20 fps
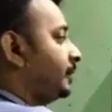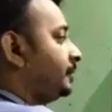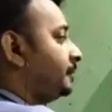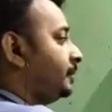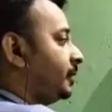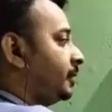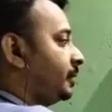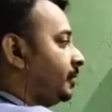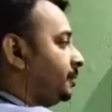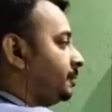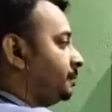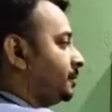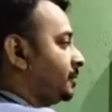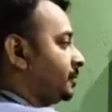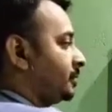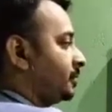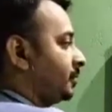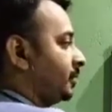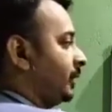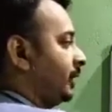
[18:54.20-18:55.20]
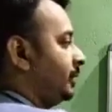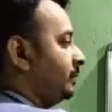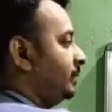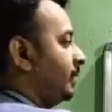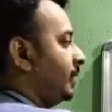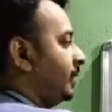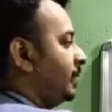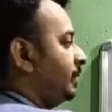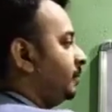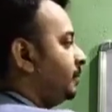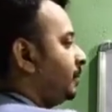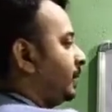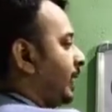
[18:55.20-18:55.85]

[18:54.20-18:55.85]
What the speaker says: the verbs given in